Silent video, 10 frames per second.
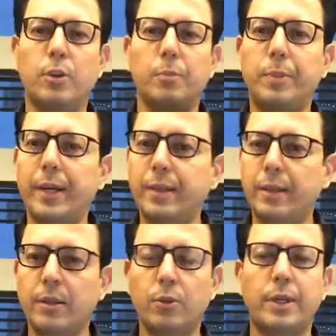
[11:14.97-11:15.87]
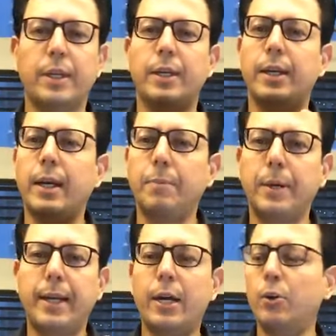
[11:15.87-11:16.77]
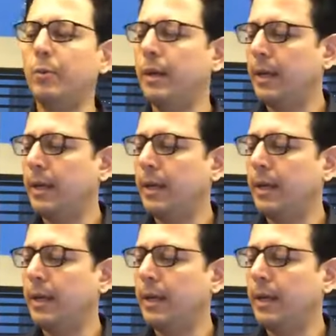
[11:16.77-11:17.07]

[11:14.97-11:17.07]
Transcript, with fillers: your breath, you're taking it up and down,